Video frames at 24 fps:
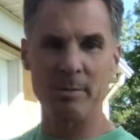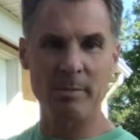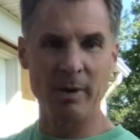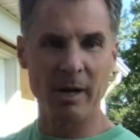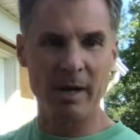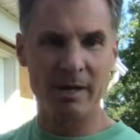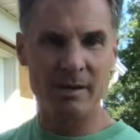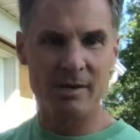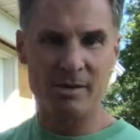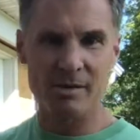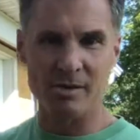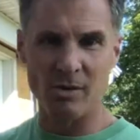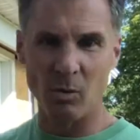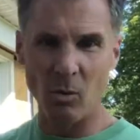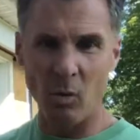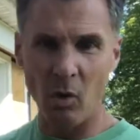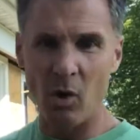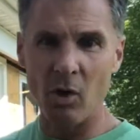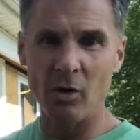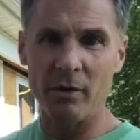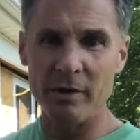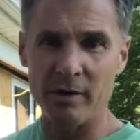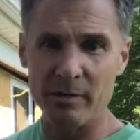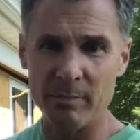
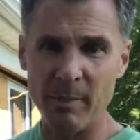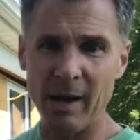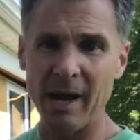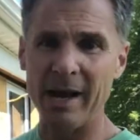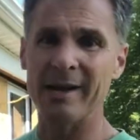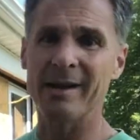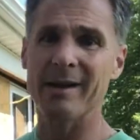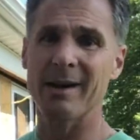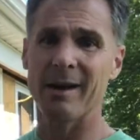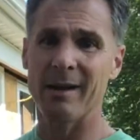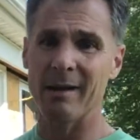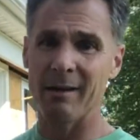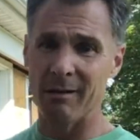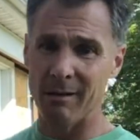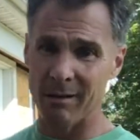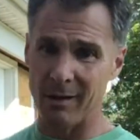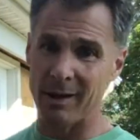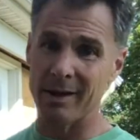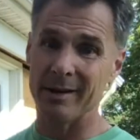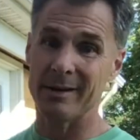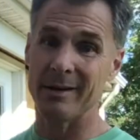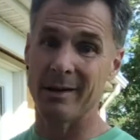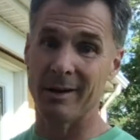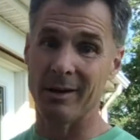DeWalt is my color. I
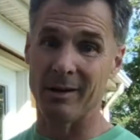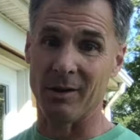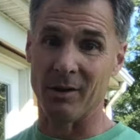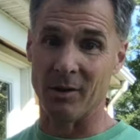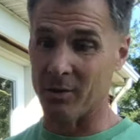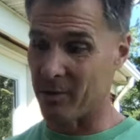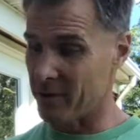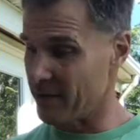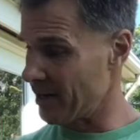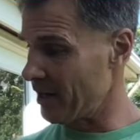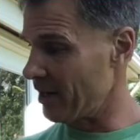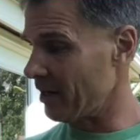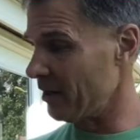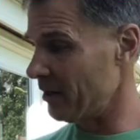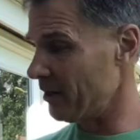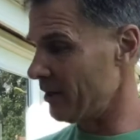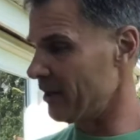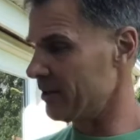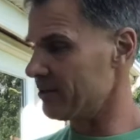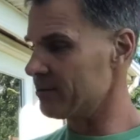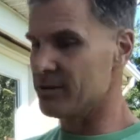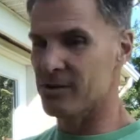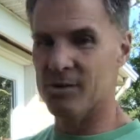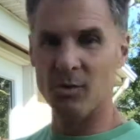like yellow, and
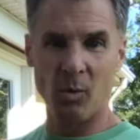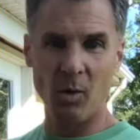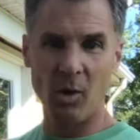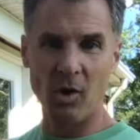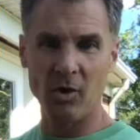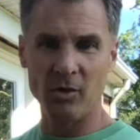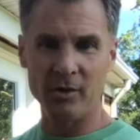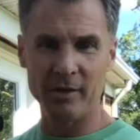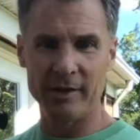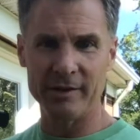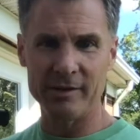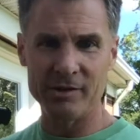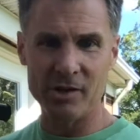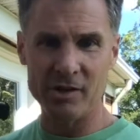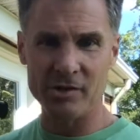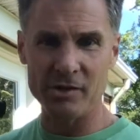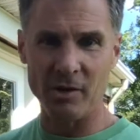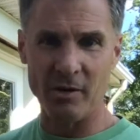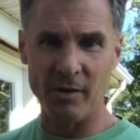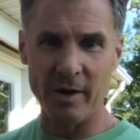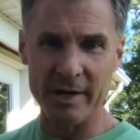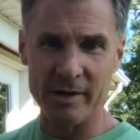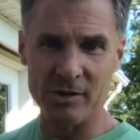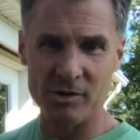DeWalt is just a
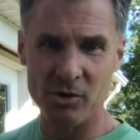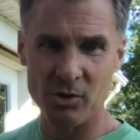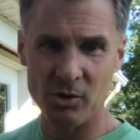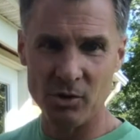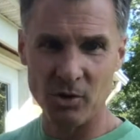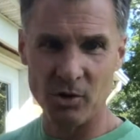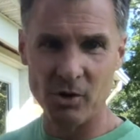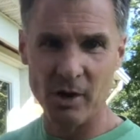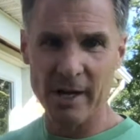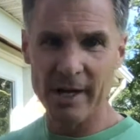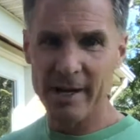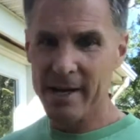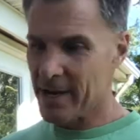great tool.